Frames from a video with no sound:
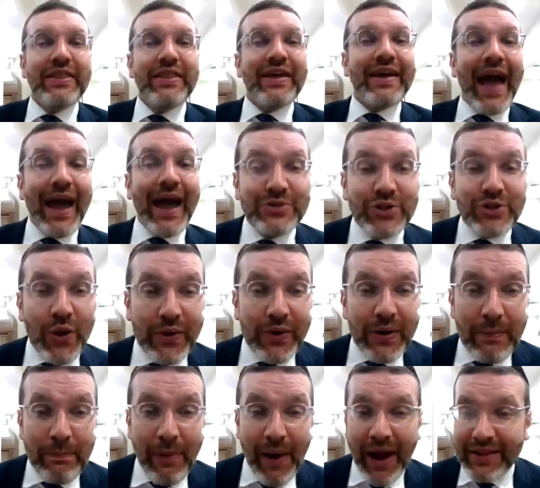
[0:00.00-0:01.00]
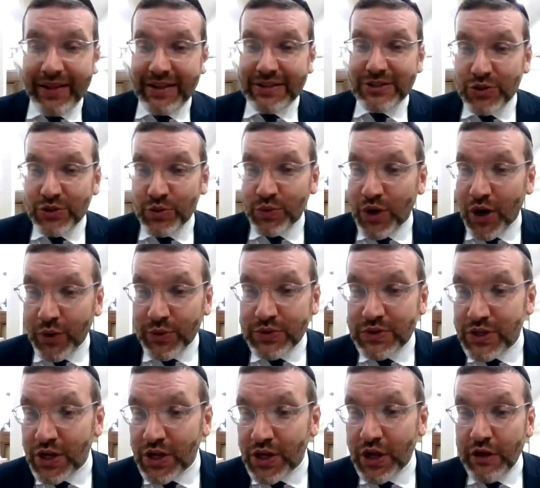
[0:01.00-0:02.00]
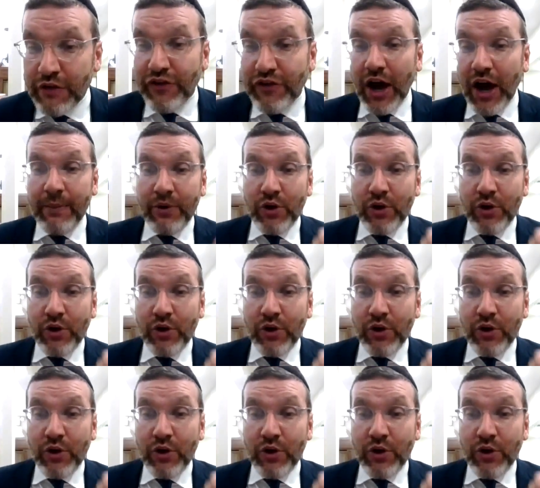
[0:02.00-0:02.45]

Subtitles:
guy is going to buy these two goats. And